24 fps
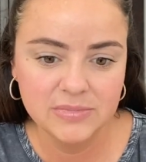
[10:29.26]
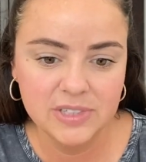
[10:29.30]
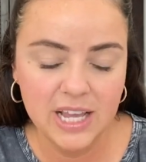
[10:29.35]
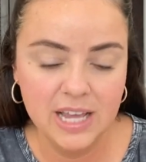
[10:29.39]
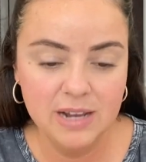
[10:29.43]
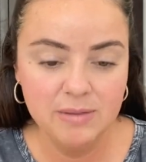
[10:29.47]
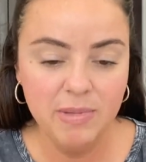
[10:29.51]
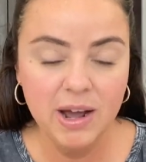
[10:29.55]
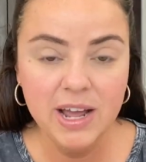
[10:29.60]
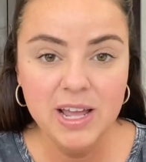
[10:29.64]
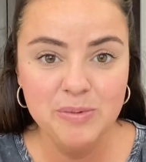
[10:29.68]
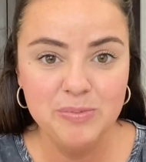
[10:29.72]

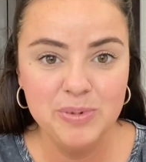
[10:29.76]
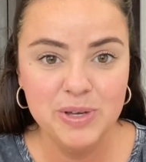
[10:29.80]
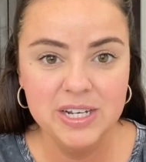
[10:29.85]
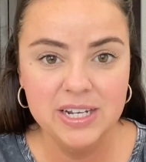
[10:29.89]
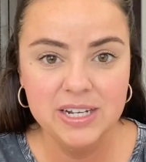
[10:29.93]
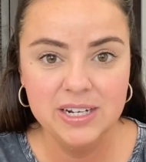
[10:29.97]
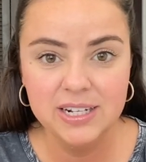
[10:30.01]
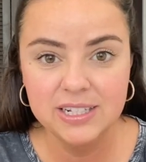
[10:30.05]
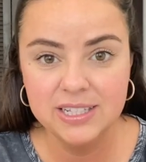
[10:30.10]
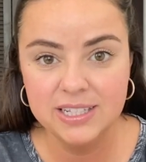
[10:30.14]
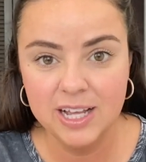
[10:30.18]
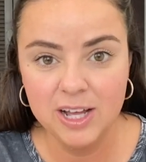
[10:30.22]
in my
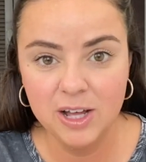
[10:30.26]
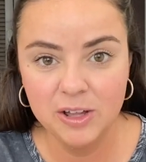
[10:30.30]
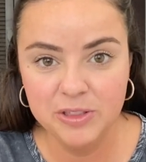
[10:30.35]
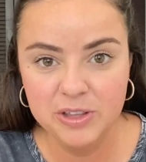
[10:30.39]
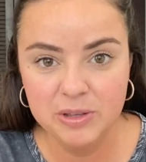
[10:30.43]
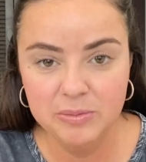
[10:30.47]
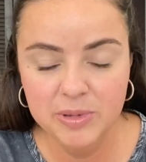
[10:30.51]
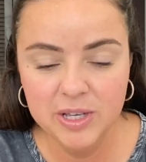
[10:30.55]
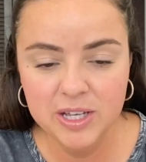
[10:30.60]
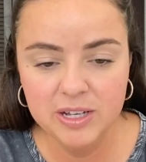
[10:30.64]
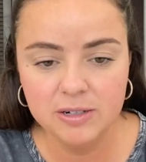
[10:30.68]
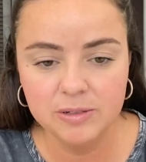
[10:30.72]
opinion, it's a
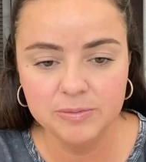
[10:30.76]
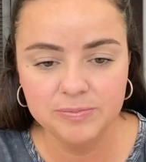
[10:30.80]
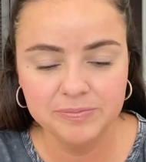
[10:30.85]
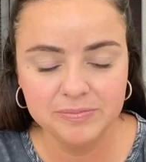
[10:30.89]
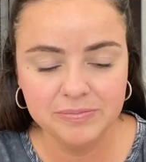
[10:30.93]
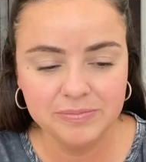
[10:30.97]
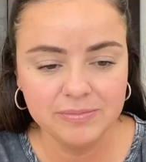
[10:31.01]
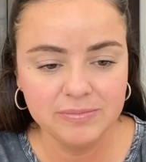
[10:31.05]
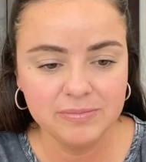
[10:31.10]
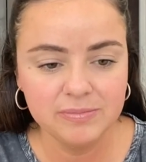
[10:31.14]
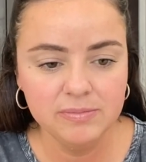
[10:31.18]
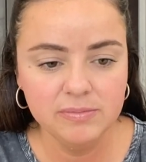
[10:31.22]
healthy meal.
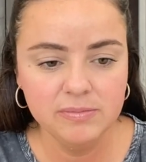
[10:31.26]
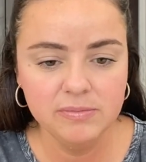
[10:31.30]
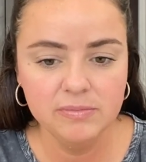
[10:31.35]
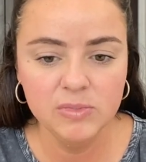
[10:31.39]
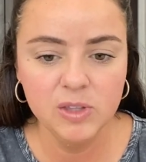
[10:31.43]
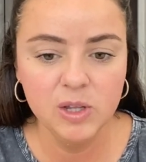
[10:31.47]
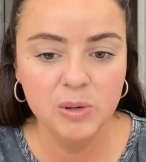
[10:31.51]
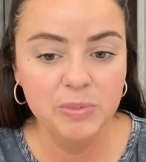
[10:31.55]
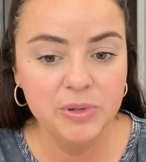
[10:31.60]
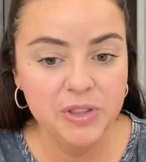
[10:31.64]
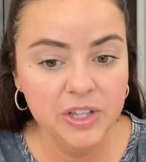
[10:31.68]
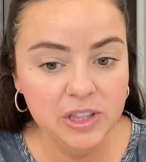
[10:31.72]

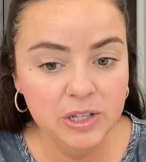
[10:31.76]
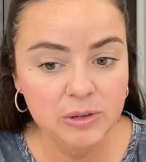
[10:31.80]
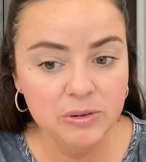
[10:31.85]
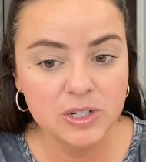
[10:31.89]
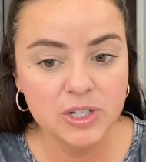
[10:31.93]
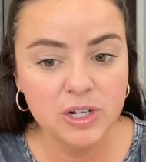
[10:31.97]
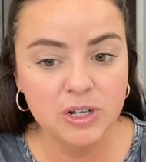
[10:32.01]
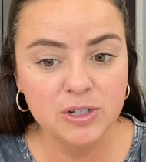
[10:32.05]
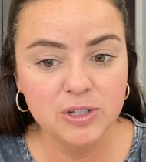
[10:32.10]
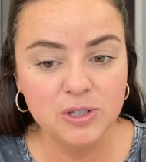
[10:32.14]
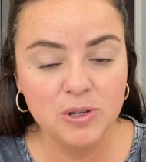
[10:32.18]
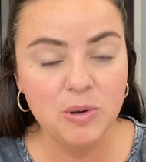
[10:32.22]
But then there was
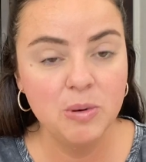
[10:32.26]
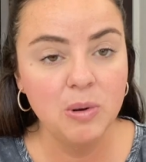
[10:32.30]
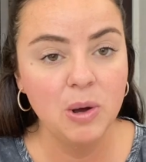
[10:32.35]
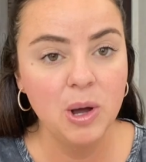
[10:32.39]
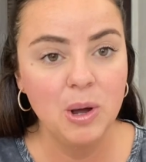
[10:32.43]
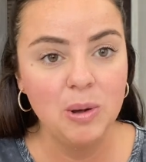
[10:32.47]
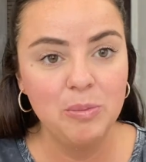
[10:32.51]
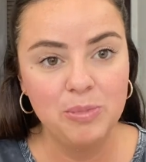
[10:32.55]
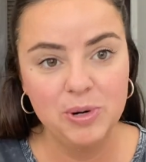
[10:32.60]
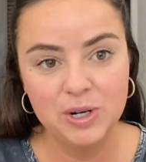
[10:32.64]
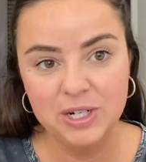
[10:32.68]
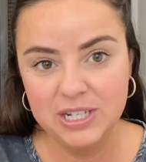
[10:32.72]
also
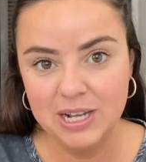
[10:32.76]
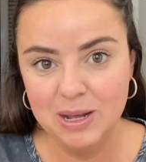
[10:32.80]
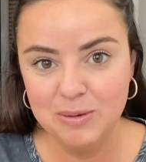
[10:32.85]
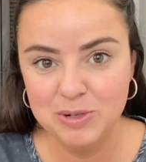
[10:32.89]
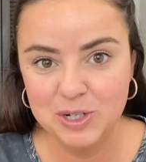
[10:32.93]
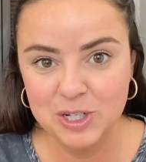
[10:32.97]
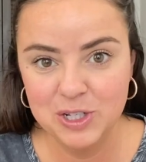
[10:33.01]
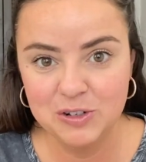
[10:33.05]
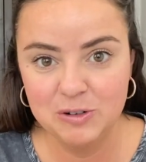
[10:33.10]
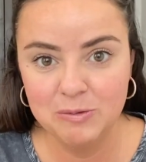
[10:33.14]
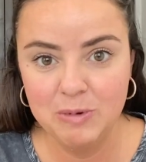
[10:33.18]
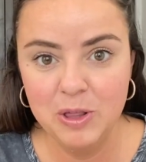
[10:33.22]

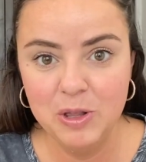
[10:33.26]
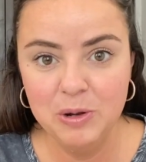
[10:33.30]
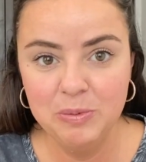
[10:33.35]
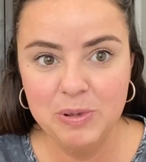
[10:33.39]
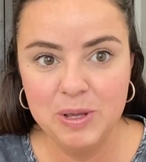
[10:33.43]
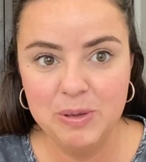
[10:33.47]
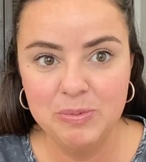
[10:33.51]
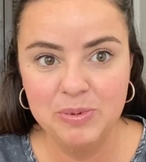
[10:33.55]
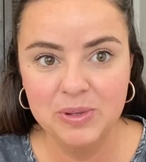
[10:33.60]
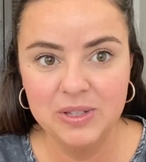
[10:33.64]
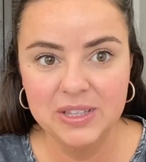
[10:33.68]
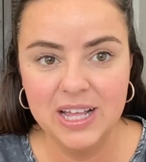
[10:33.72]
perceptions from other
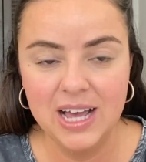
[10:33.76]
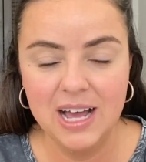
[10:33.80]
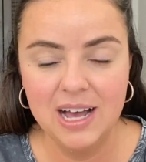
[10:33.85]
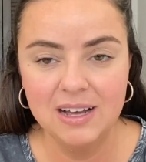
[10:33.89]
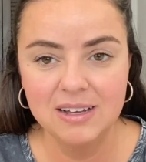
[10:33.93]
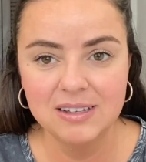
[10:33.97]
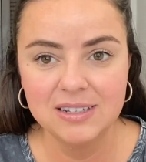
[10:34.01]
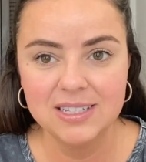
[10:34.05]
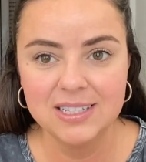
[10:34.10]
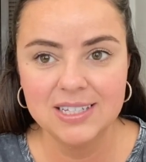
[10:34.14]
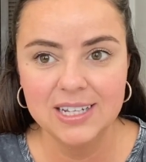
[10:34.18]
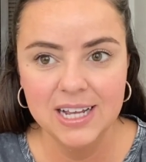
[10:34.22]
people in the
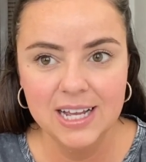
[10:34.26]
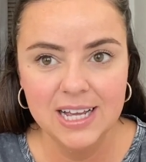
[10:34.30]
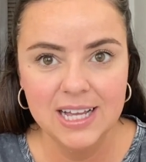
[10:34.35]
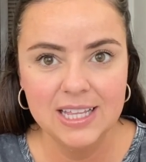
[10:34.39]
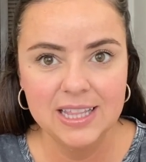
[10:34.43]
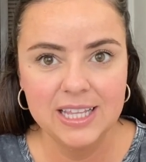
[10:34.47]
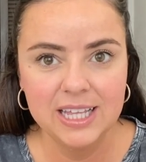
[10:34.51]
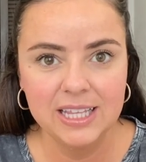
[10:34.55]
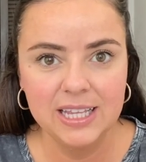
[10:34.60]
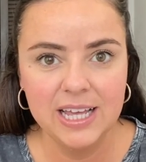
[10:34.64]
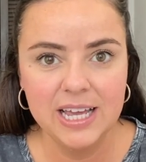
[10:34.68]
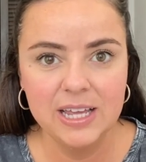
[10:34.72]
house
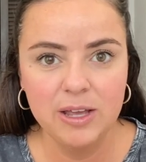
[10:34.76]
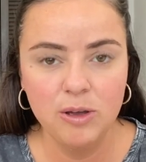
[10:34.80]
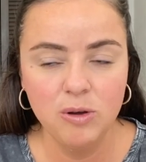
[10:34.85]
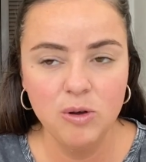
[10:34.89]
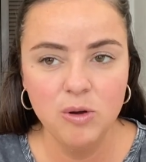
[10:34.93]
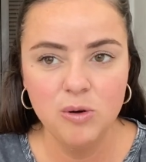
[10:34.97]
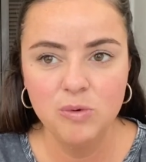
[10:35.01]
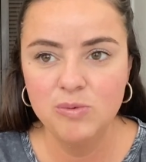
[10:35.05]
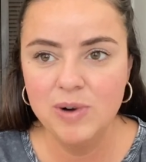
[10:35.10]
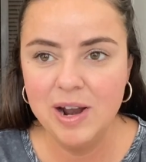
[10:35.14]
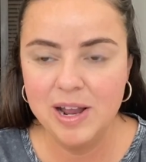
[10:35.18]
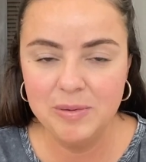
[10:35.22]
that like
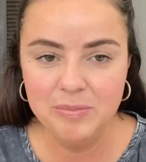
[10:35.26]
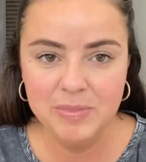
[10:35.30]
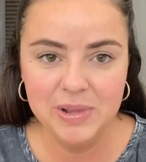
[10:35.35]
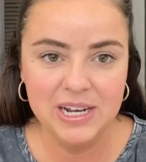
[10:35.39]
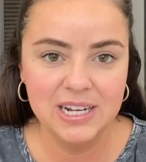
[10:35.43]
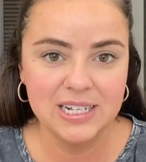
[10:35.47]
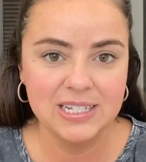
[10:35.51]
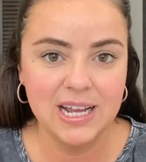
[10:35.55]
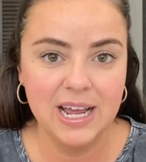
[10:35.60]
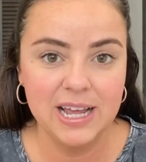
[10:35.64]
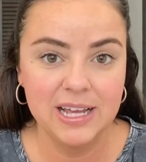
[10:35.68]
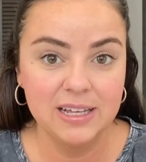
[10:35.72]
red meat
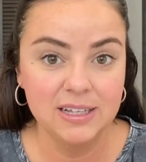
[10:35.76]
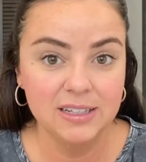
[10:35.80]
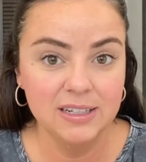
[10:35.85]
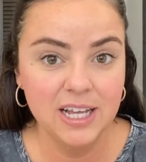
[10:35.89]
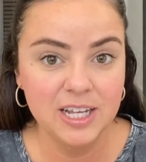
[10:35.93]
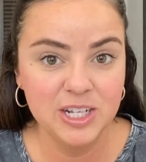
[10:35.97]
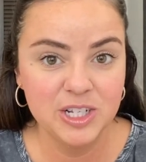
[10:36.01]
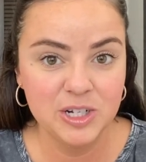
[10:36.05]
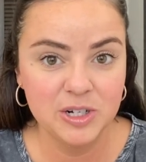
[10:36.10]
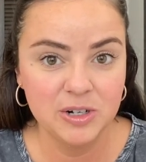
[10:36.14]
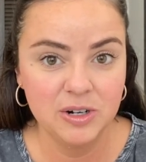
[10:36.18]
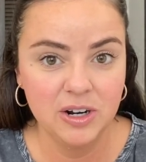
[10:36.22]
is high
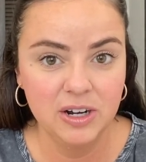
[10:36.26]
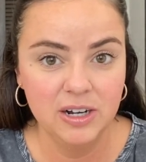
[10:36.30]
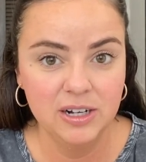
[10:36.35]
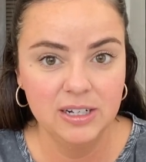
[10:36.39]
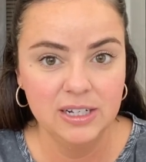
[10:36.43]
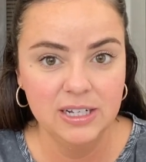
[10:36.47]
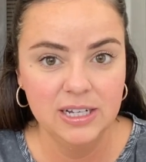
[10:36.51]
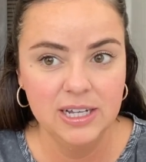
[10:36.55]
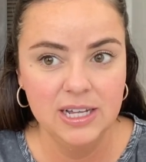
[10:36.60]
cholesterol.